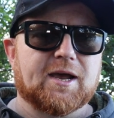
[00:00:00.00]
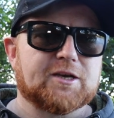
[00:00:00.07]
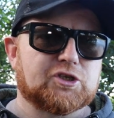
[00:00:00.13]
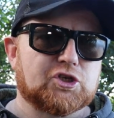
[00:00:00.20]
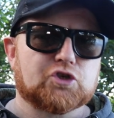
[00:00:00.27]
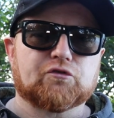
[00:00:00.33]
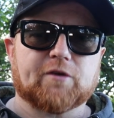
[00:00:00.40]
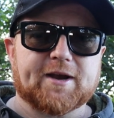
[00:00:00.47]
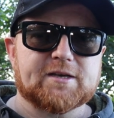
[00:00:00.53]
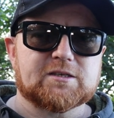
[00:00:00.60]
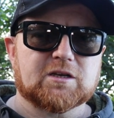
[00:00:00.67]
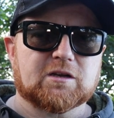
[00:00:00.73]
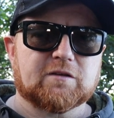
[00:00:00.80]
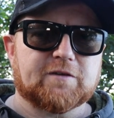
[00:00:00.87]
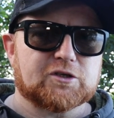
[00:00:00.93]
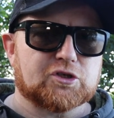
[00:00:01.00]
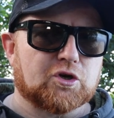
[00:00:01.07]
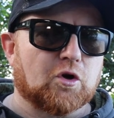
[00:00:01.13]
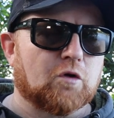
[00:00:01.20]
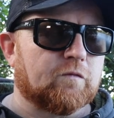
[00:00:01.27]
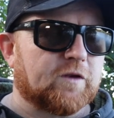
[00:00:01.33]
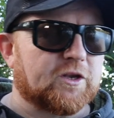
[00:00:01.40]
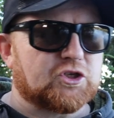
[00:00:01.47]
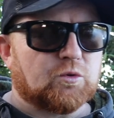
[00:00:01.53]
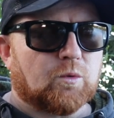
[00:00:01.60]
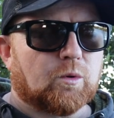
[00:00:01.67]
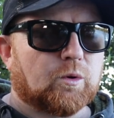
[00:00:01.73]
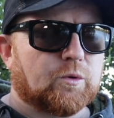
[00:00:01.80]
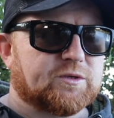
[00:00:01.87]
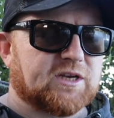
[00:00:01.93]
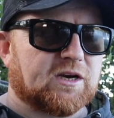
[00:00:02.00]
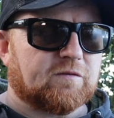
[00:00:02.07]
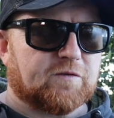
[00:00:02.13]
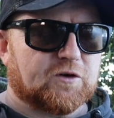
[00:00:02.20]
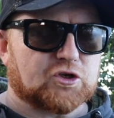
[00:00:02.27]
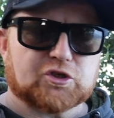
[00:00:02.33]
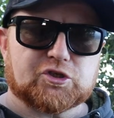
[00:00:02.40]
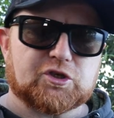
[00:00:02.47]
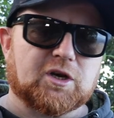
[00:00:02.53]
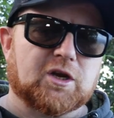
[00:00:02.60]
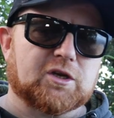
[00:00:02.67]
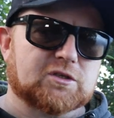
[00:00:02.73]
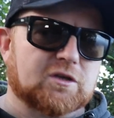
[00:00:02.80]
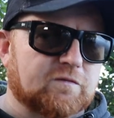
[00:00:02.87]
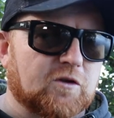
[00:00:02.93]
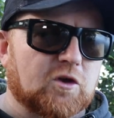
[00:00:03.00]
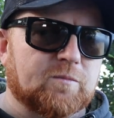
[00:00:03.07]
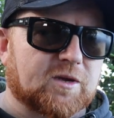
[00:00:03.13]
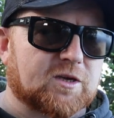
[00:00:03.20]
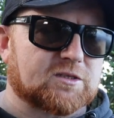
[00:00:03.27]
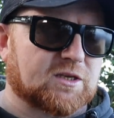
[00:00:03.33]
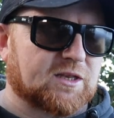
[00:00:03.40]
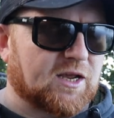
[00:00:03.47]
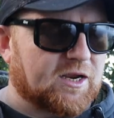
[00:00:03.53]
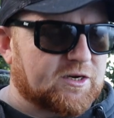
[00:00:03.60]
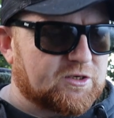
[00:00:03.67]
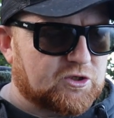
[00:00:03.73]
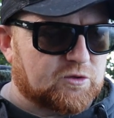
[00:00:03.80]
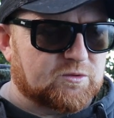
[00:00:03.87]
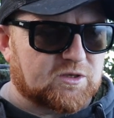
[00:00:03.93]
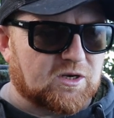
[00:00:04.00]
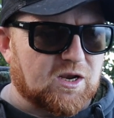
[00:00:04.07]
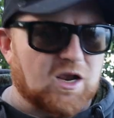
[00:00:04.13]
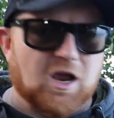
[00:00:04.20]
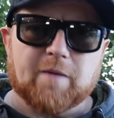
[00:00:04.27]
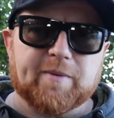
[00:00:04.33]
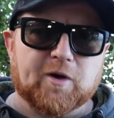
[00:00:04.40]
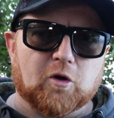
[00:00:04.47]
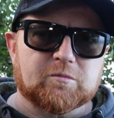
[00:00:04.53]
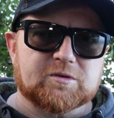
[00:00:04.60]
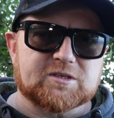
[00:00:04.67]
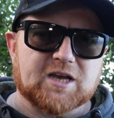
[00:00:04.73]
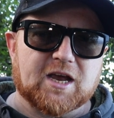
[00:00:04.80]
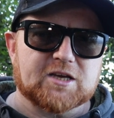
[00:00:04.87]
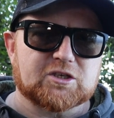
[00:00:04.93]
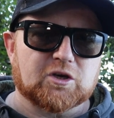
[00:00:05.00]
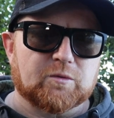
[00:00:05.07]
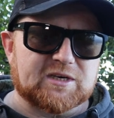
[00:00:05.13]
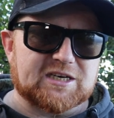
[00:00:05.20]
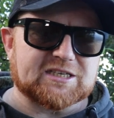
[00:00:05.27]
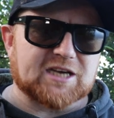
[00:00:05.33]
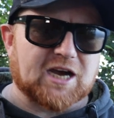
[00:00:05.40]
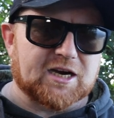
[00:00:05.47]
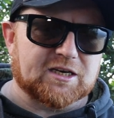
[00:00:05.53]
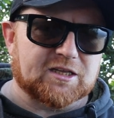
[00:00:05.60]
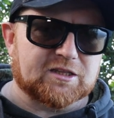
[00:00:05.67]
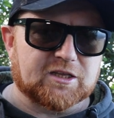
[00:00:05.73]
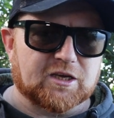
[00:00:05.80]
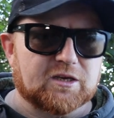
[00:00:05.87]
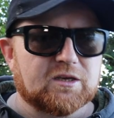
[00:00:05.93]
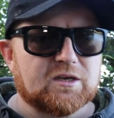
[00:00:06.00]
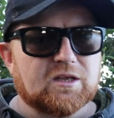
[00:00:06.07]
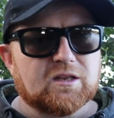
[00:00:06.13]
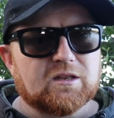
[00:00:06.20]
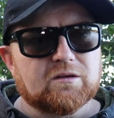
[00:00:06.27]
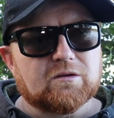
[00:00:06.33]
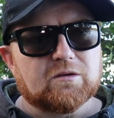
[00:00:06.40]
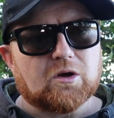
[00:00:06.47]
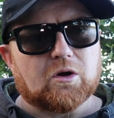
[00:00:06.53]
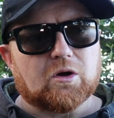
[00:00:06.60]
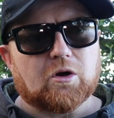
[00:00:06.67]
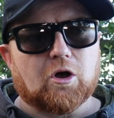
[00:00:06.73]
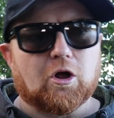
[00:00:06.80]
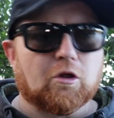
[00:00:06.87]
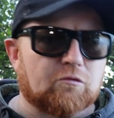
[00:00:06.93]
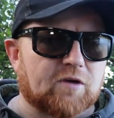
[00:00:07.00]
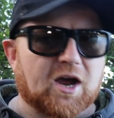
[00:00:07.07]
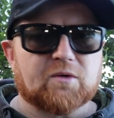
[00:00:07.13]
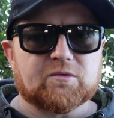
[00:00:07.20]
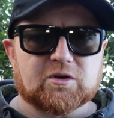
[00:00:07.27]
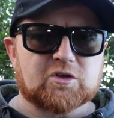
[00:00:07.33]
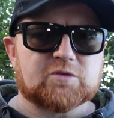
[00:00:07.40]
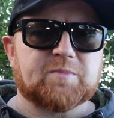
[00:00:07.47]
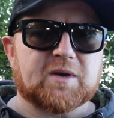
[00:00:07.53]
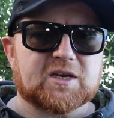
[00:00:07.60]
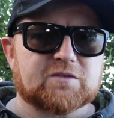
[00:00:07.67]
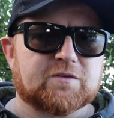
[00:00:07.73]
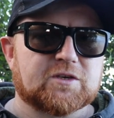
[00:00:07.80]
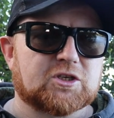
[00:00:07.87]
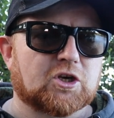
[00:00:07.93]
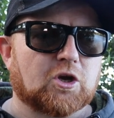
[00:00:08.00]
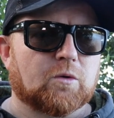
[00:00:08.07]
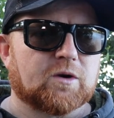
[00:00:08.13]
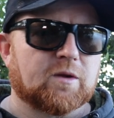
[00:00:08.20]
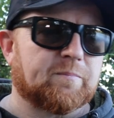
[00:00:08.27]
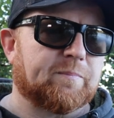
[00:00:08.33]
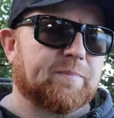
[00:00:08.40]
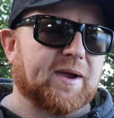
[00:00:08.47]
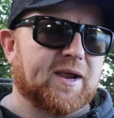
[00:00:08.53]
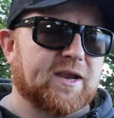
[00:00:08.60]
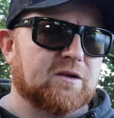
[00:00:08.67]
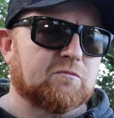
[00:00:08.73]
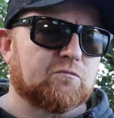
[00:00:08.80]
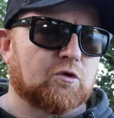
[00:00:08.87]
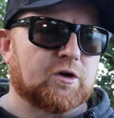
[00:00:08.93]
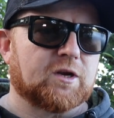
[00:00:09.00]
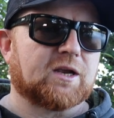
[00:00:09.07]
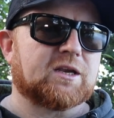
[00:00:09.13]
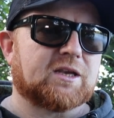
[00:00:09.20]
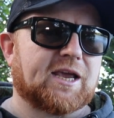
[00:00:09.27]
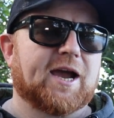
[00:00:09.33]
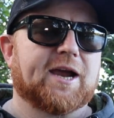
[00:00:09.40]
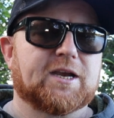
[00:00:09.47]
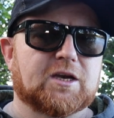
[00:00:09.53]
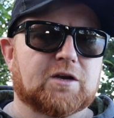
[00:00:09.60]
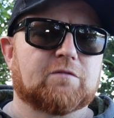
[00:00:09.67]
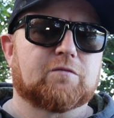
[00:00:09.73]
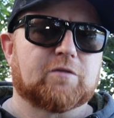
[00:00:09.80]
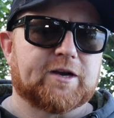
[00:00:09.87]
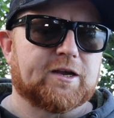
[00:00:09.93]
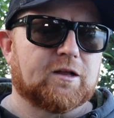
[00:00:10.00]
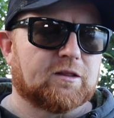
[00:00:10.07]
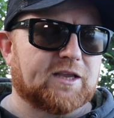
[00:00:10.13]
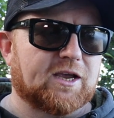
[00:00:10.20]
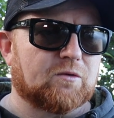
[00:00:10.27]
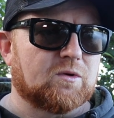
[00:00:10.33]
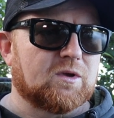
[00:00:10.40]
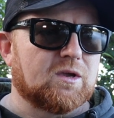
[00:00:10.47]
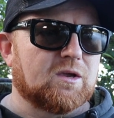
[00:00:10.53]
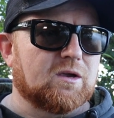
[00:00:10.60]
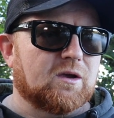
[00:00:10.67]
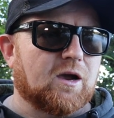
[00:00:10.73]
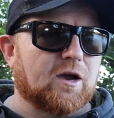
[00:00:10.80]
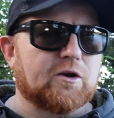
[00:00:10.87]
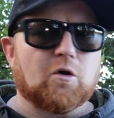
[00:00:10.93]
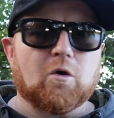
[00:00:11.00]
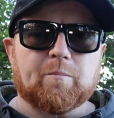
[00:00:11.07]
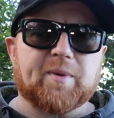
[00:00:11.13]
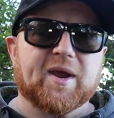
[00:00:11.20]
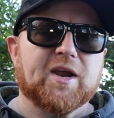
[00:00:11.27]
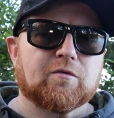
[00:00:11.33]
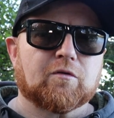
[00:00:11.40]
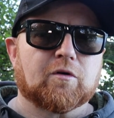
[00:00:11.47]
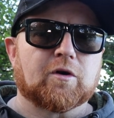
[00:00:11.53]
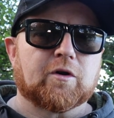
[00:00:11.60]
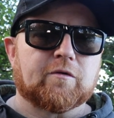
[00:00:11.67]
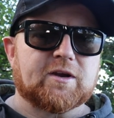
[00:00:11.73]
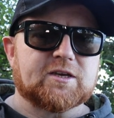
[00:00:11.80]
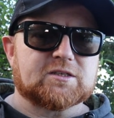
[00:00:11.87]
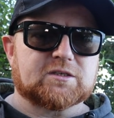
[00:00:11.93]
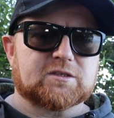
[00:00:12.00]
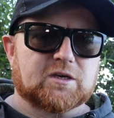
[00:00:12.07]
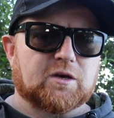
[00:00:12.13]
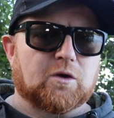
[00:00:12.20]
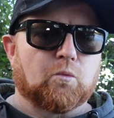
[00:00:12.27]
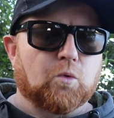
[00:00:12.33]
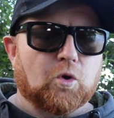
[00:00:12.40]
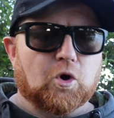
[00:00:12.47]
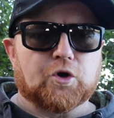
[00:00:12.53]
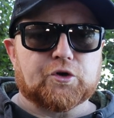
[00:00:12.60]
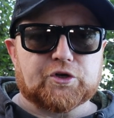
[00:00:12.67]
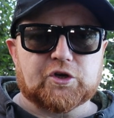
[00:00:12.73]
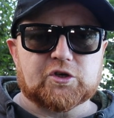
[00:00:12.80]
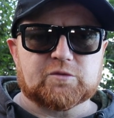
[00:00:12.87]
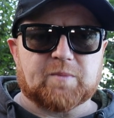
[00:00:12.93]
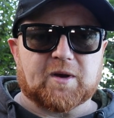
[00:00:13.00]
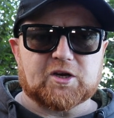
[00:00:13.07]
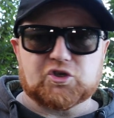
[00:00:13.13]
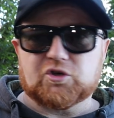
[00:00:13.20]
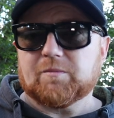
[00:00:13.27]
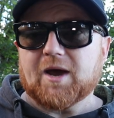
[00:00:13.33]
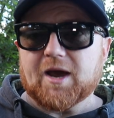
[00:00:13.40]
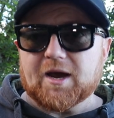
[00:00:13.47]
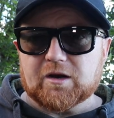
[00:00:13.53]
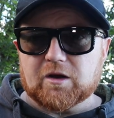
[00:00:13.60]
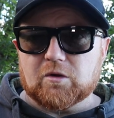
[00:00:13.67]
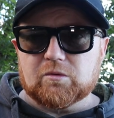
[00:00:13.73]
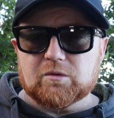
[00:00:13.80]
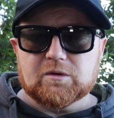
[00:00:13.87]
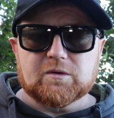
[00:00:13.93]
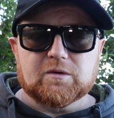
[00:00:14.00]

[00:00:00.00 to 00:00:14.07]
and she's straight into the fish, and hopefully she won't lose any fish, because she lost a few because of that and she was a bit upset. So we decided that all round it was best for her to go in a bait runner kind of reel. Now, I know a bait runner is a word used by Shimano.